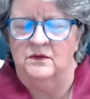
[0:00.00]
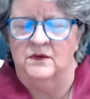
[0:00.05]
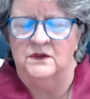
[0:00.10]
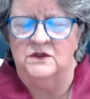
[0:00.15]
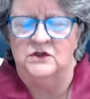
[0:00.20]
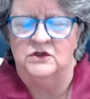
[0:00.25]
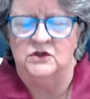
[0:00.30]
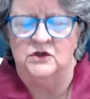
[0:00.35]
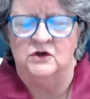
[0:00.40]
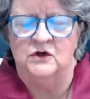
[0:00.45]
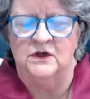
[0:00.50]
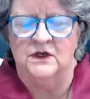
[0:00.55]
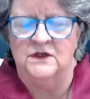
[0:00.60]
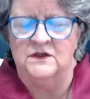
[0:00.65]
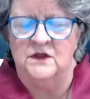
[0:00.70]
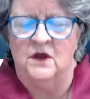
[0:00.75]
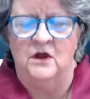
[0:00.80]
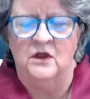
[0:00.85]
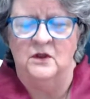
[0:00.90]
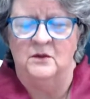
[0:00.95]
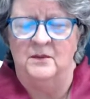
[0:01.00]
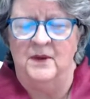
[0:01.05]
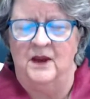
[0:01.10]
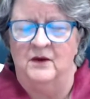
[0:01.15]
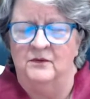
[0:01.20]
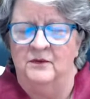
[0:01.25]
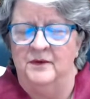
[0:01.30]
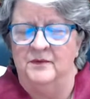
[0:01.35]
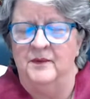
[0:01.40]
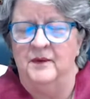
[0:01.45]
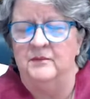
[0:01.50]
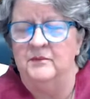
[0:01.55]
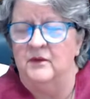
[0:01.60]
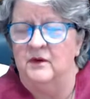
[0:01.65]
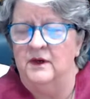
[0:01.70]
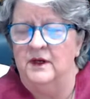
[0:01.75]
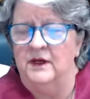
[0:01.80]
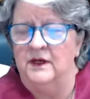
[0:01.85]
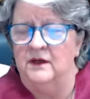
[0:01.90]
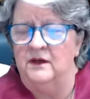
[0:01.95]
This journey is all about
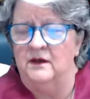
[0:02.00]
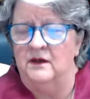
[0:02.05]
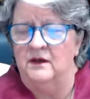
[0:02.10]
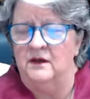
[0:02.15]
remembering.